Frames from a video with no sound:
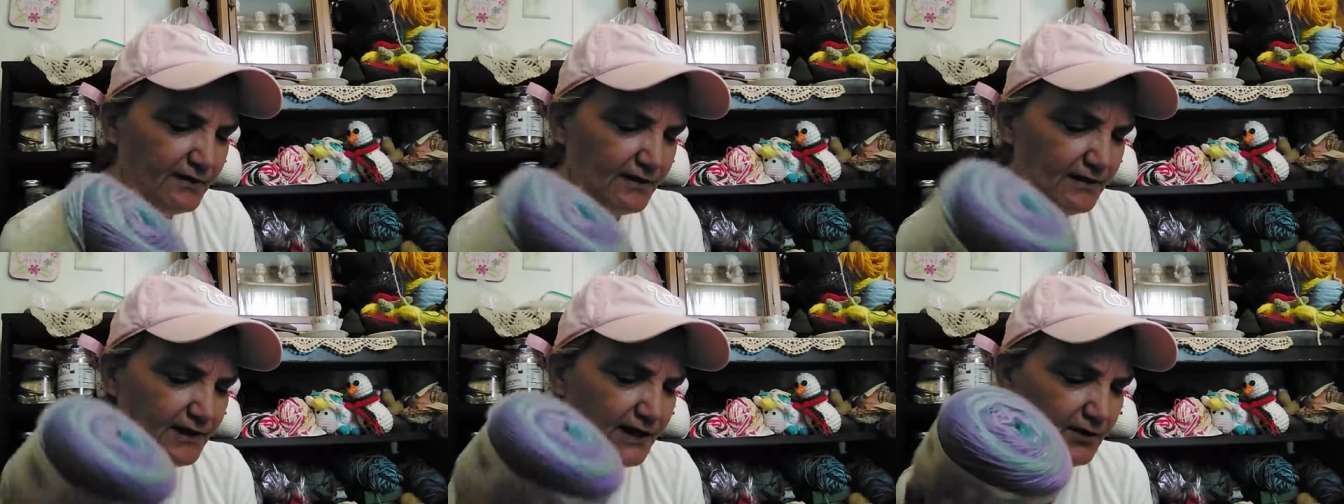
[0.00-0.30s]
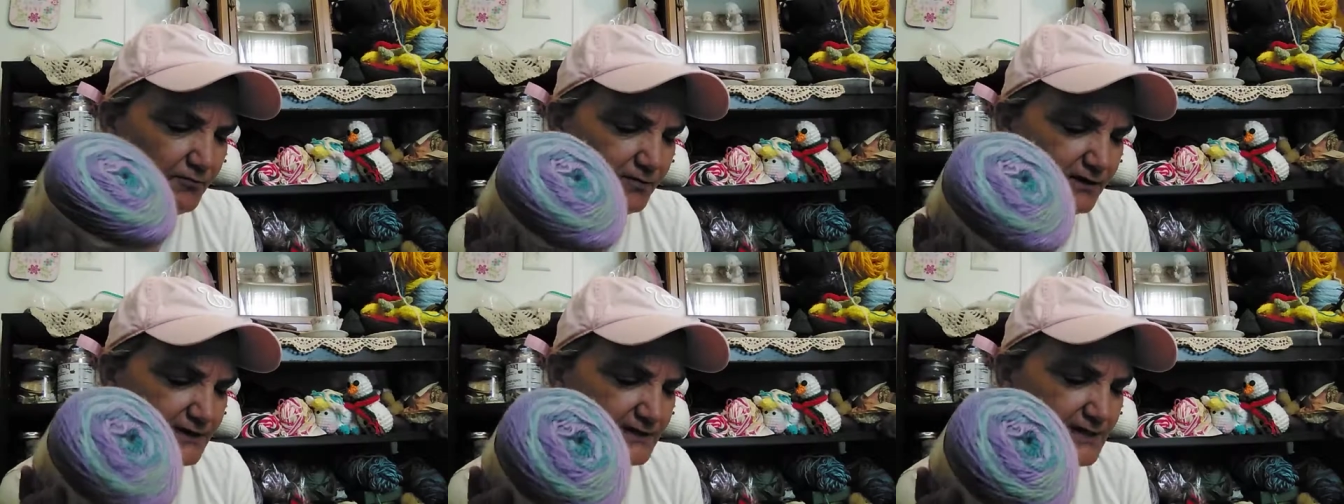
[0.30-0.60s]

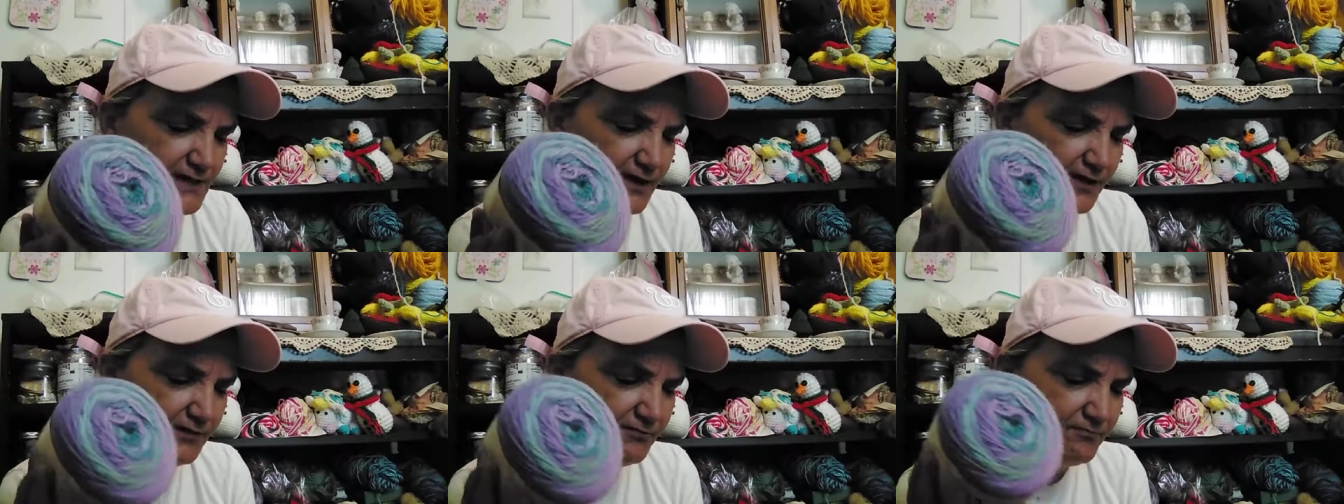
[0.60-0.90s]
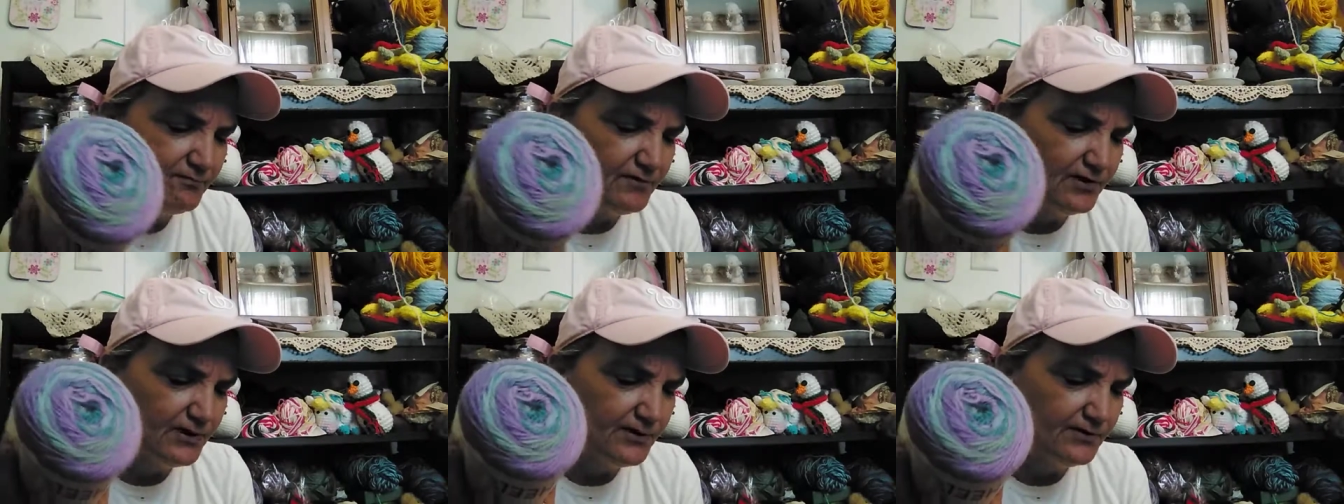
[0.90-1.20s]
they retailed
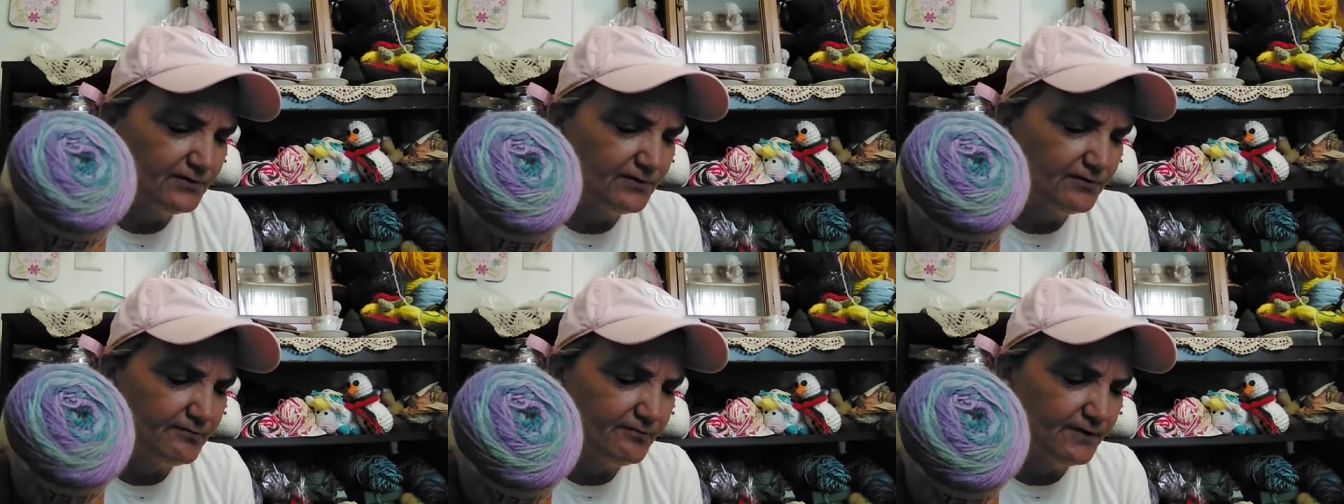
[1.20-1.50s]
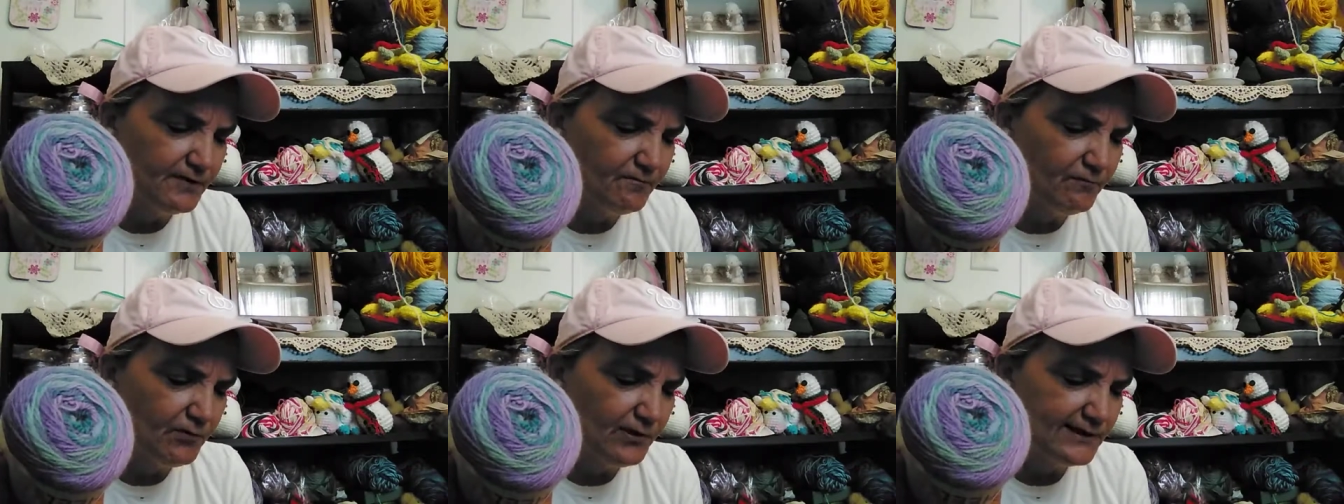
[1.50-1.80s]
for
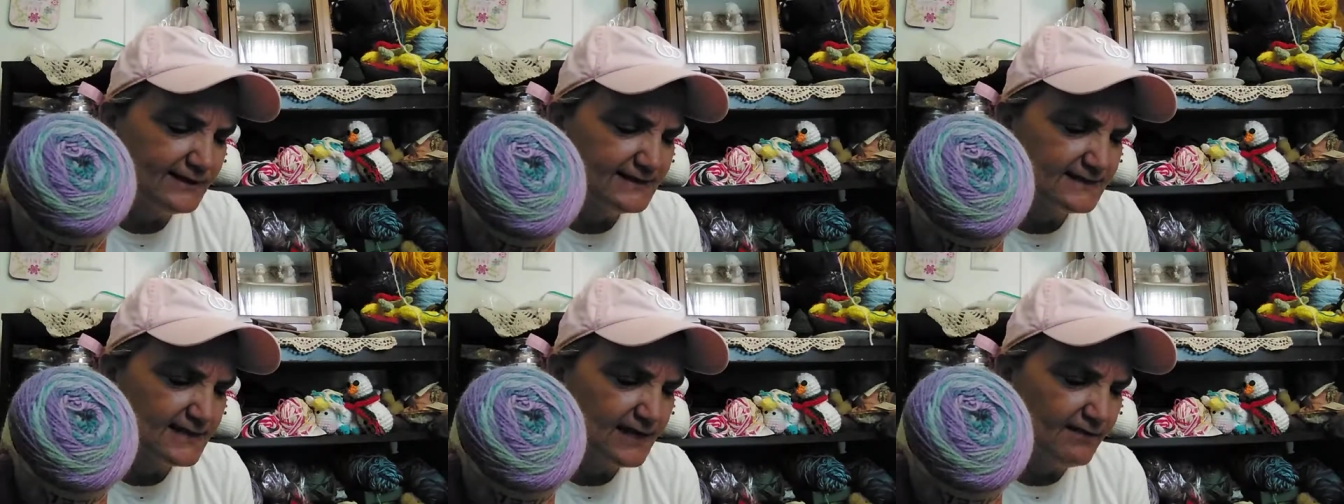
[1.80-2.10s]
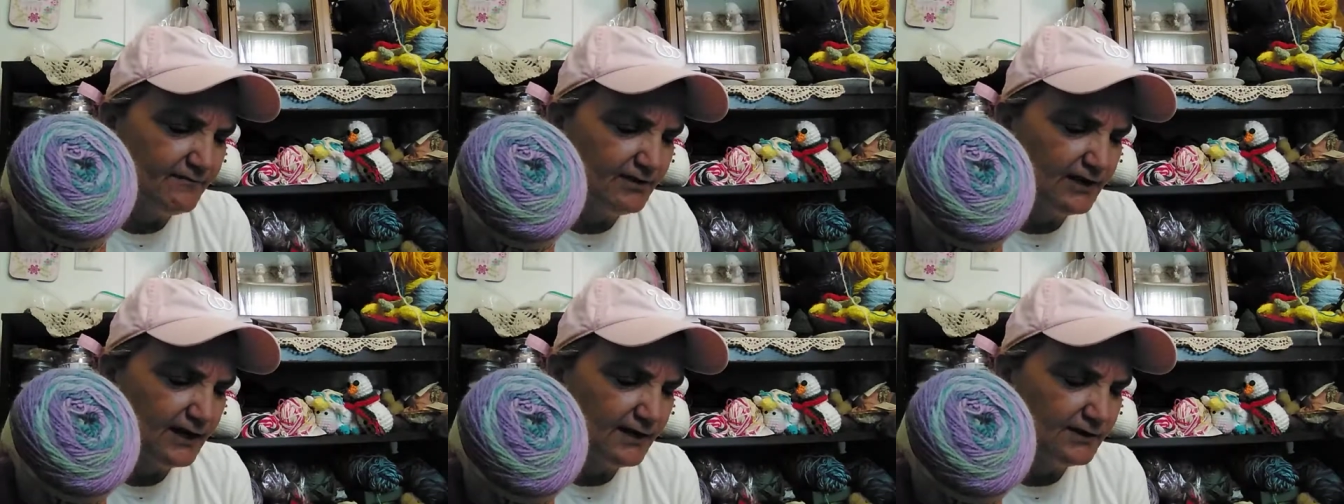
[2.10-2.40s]
three forty
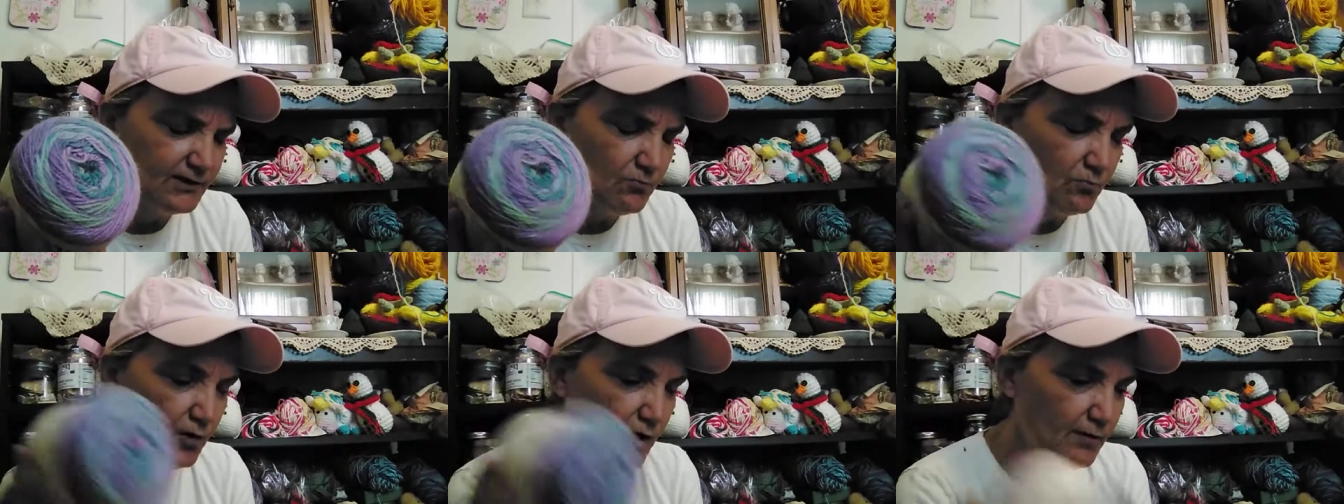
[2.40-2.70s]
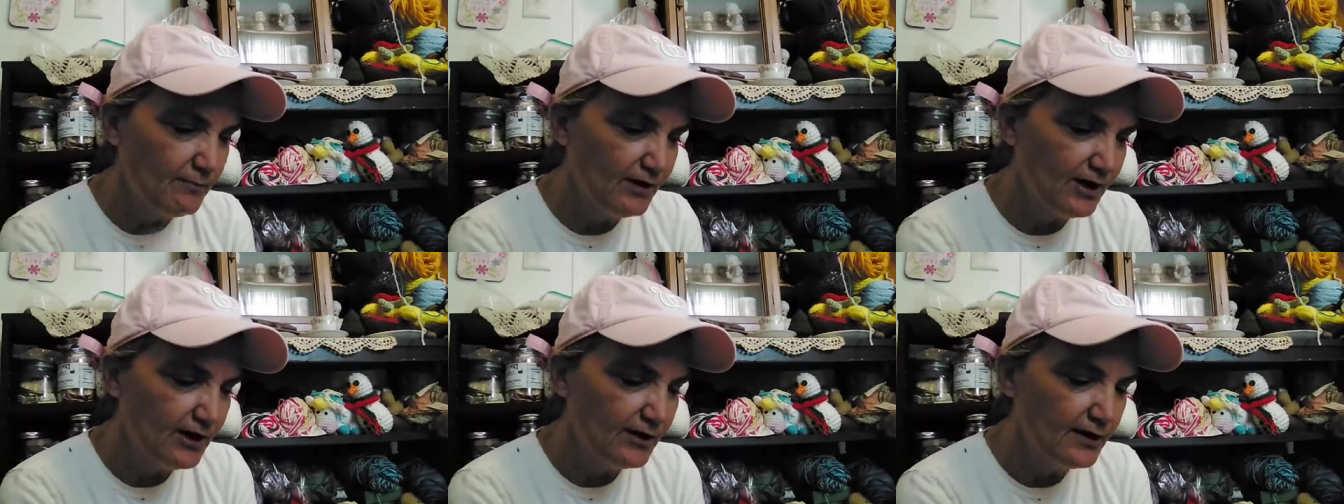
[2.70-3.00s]
seven at the
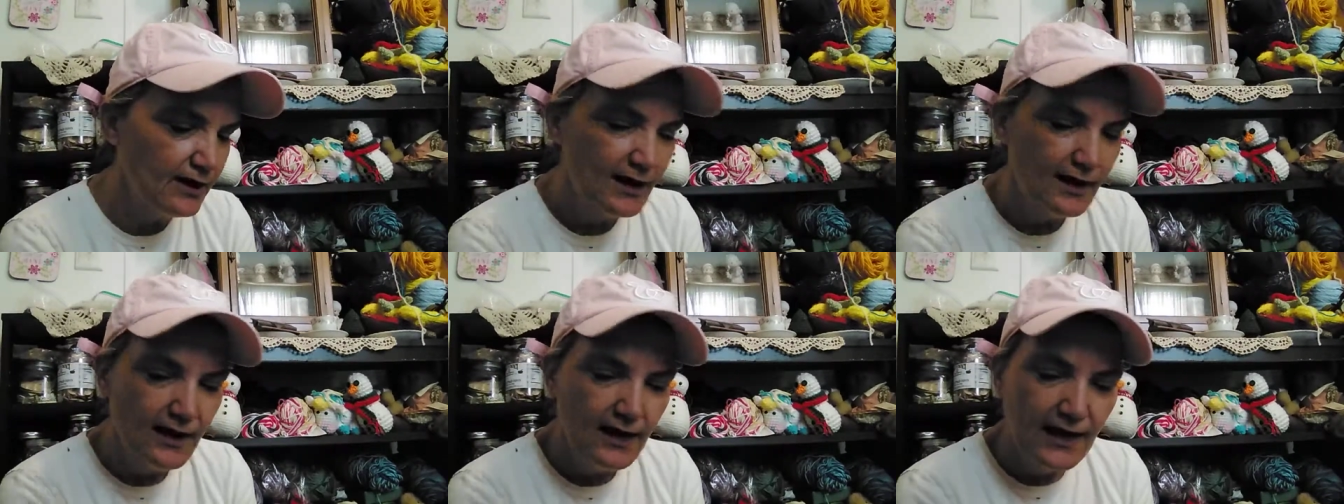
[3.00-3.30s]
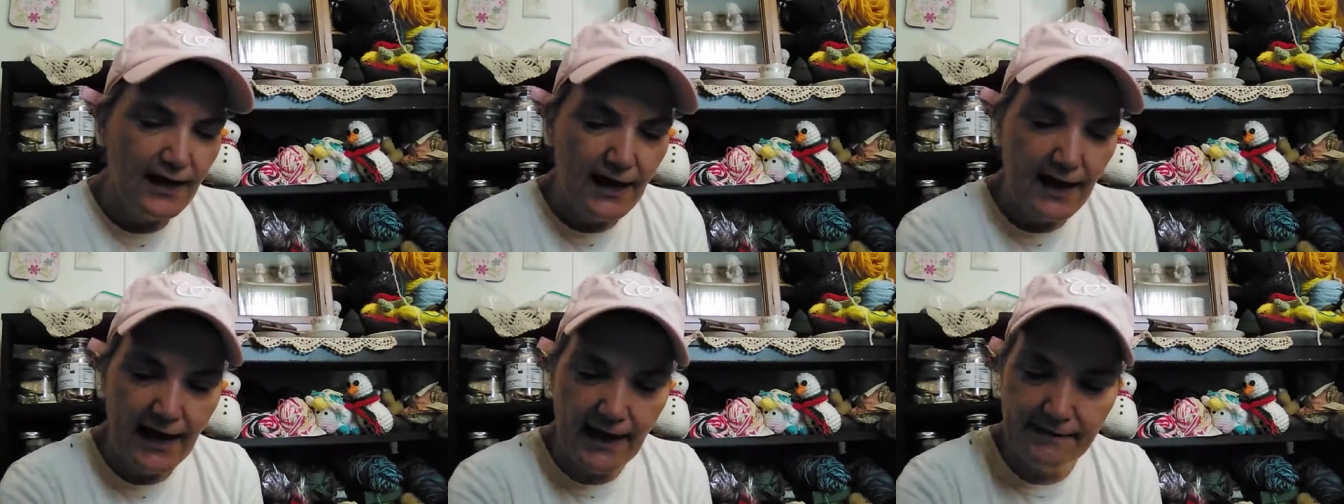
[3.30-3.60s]
Walmart,
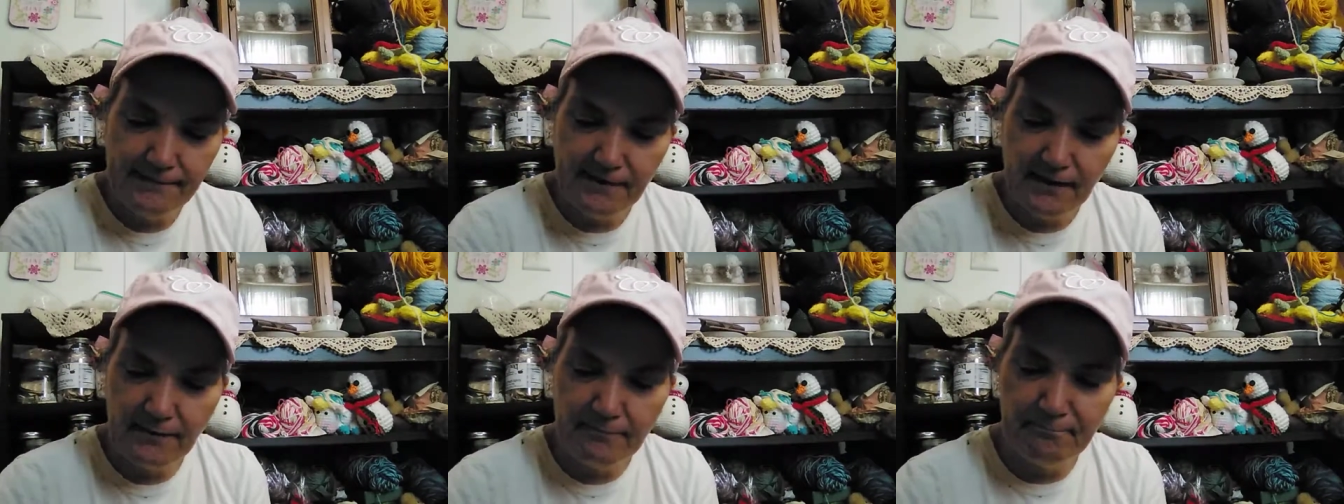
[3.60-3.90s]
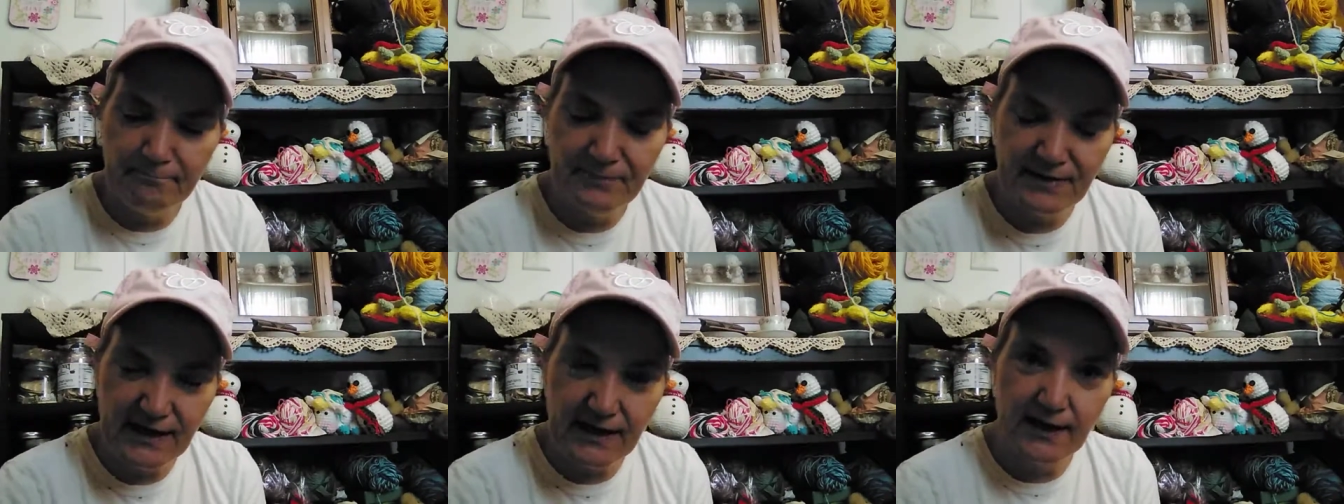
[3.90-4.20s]
and the
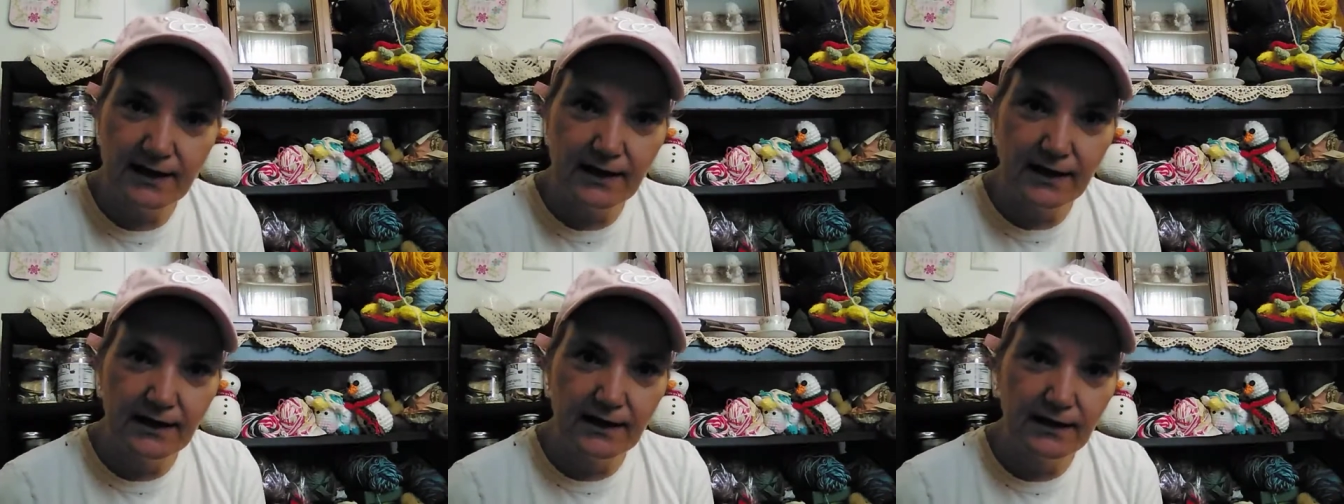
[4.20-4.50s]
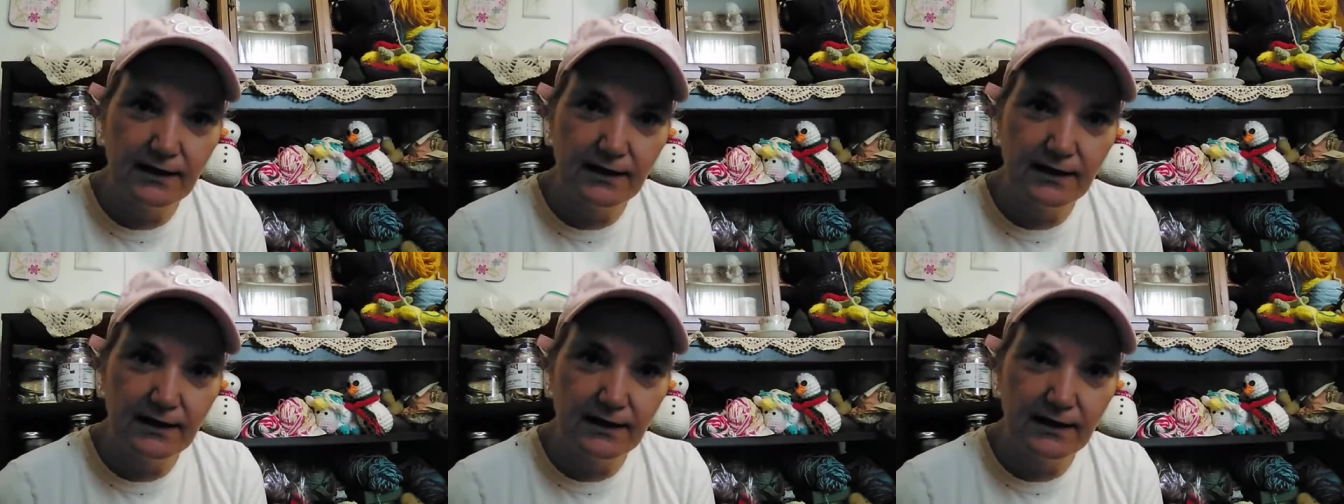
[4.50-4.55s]
big